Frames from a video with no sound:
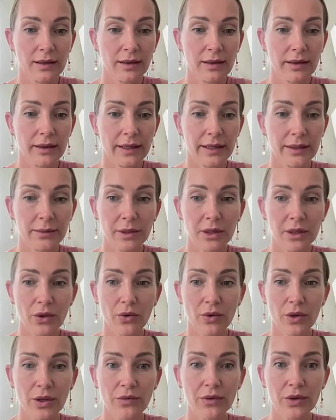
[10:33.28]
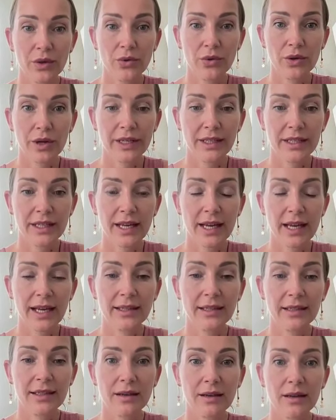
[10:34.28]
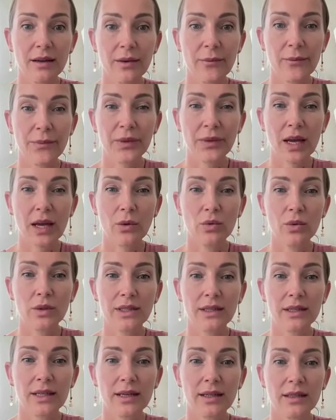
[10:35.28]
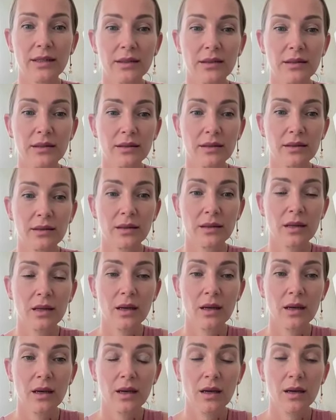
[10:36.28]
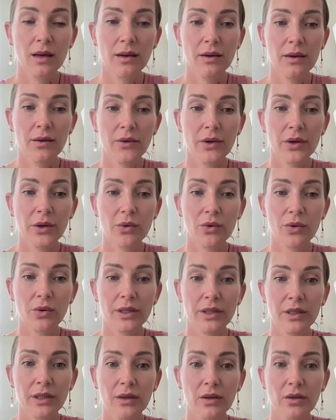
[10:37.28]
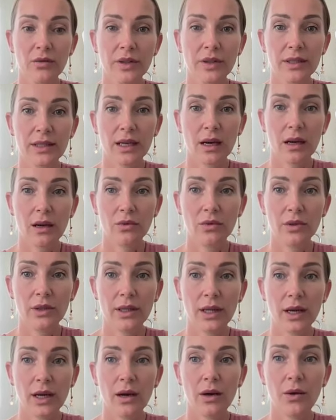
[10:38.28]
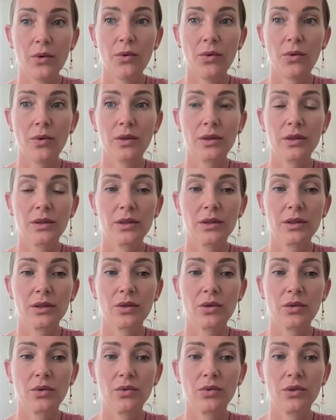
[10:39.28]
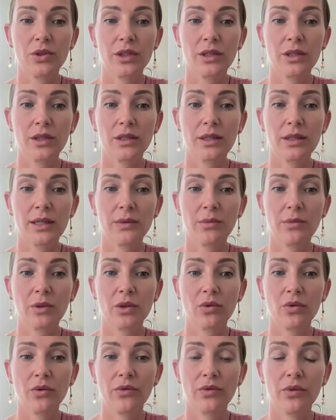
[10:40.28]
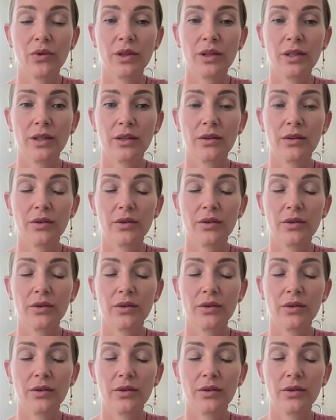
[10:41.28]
Let me know if you're ready. And I will start recording of the sound now. So just let me know if you can.